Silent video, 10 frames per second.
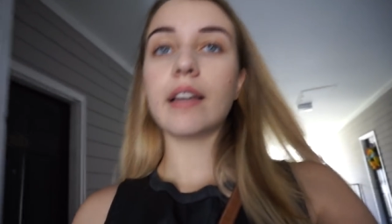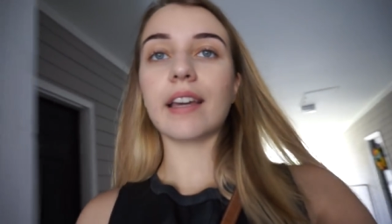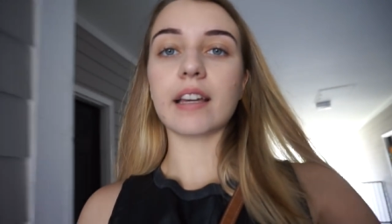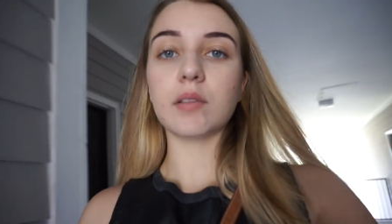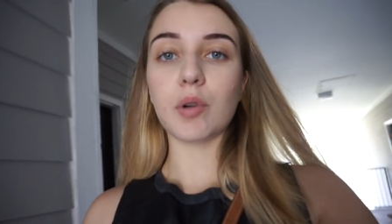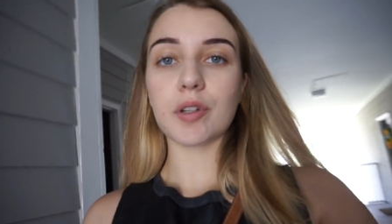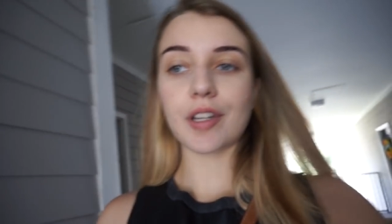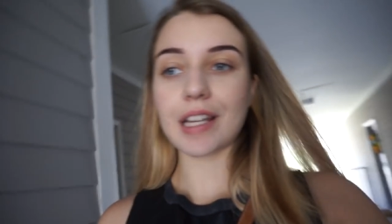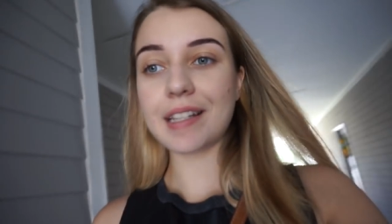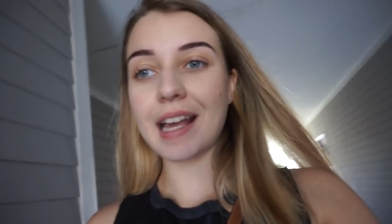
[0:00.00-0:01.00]
he can
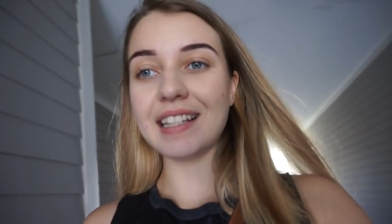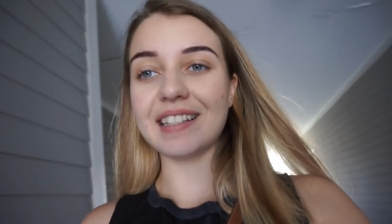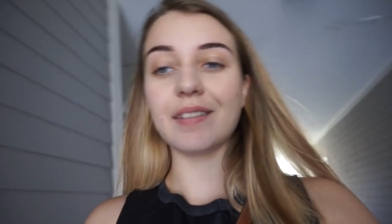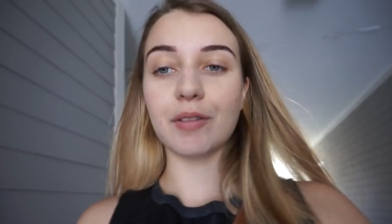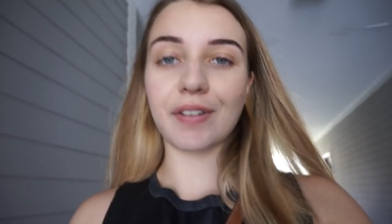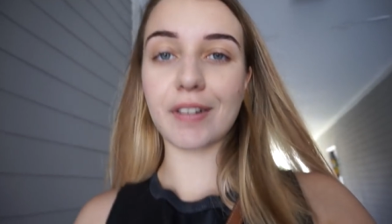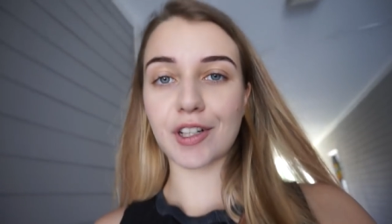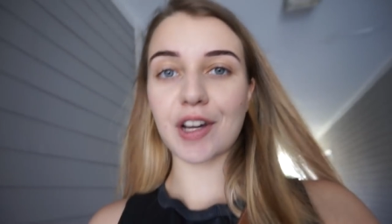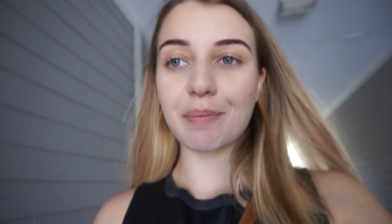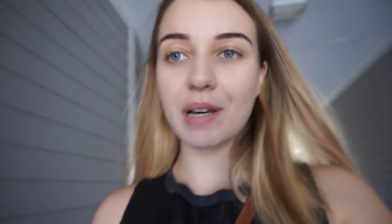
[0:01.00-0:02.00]
wash his hands
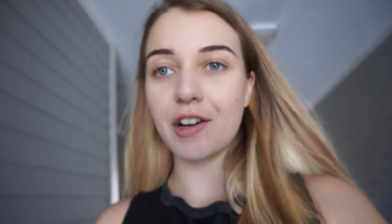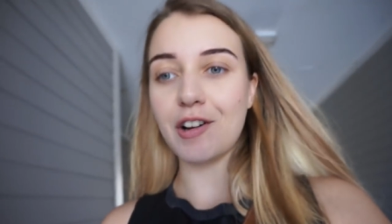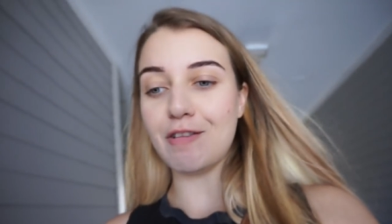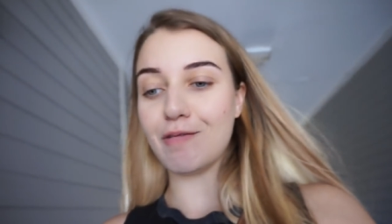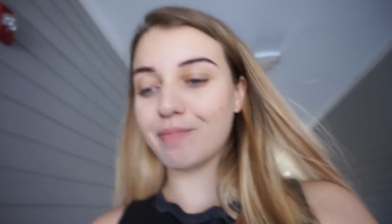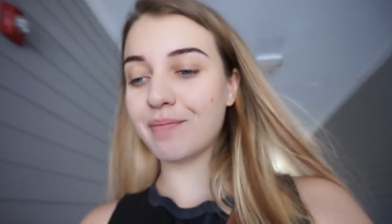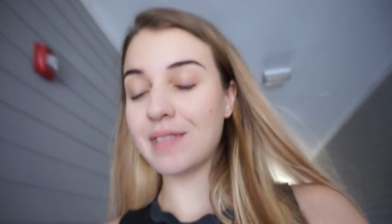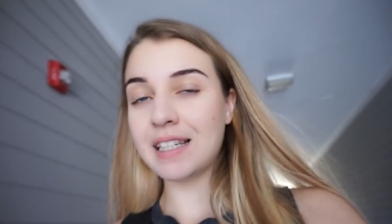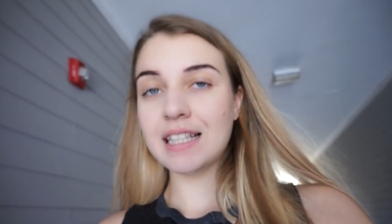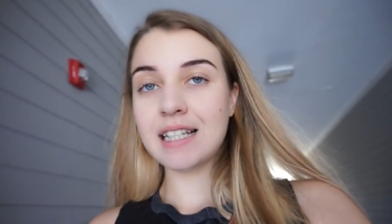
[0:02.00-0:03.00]
without going back home
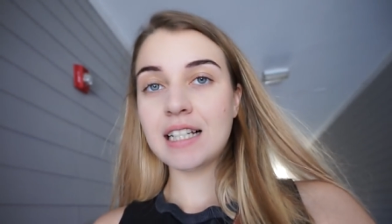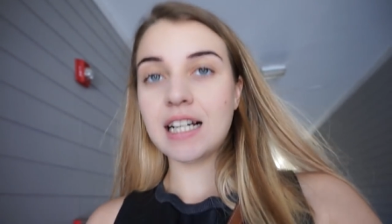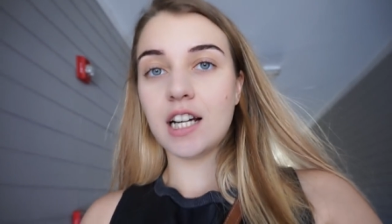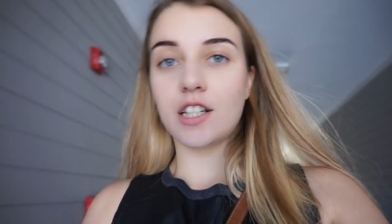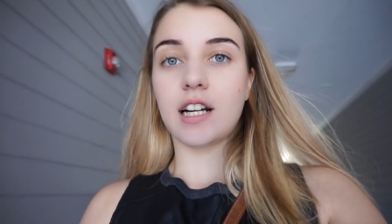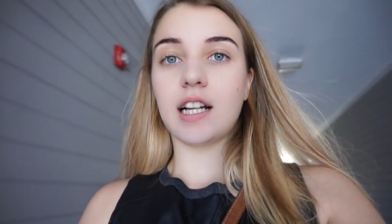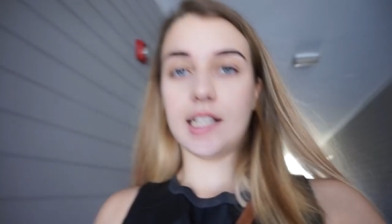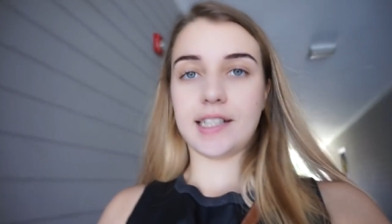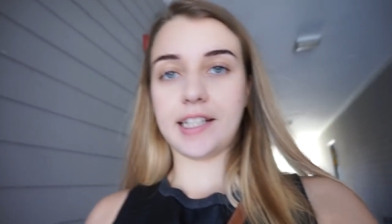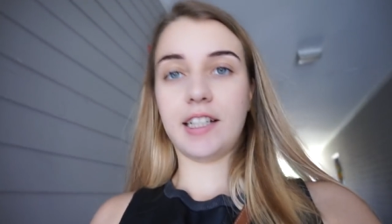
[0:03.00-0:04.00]
hashtag
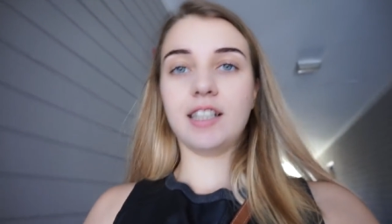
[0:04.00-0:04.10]
lazy